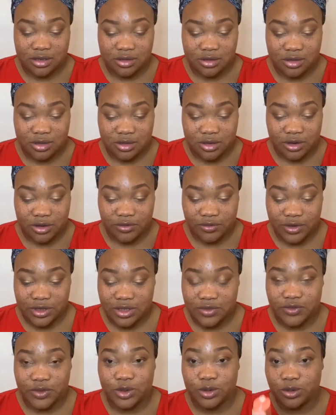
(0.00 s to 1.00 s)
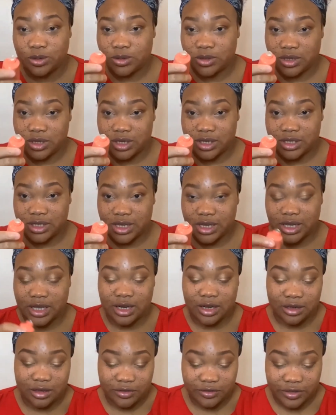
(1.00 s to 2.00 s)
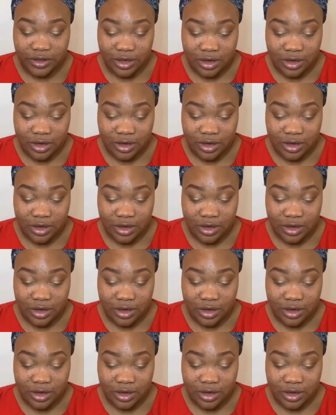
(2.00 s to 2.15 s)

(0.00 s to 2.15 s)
So first of all, gotta take it off.